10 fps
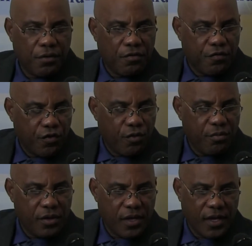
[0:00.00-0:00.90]
For
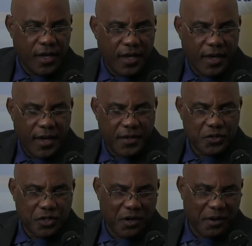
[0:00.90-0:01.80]
me,
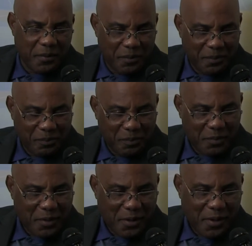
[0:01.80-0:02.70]
is
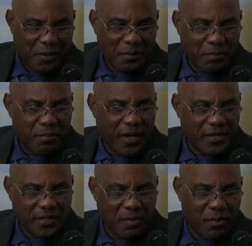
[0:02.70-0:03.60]
my
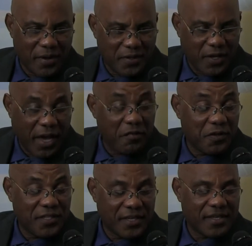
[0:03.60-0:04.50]
siblings. I
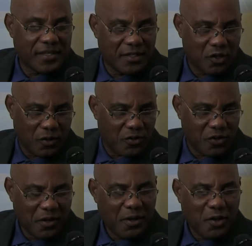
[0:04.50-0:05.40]
have 6
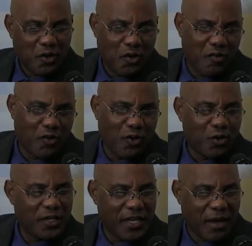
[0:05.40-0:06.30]
sisters. You know, for a
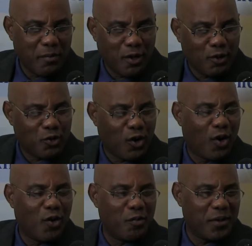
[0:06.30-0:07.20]
long time, they used to
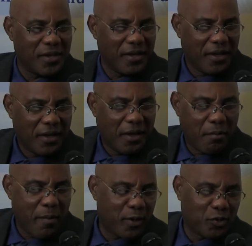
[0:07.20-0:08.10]
call me
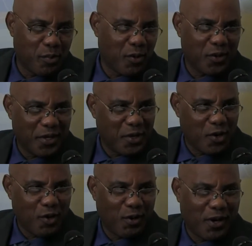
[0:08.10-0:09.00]
mama's boy. You
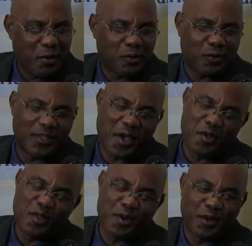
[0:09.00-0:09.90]
know, I used to say,
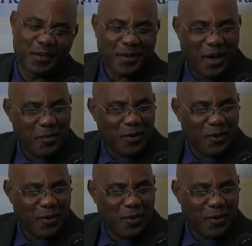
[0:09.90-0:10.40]
oh, no, come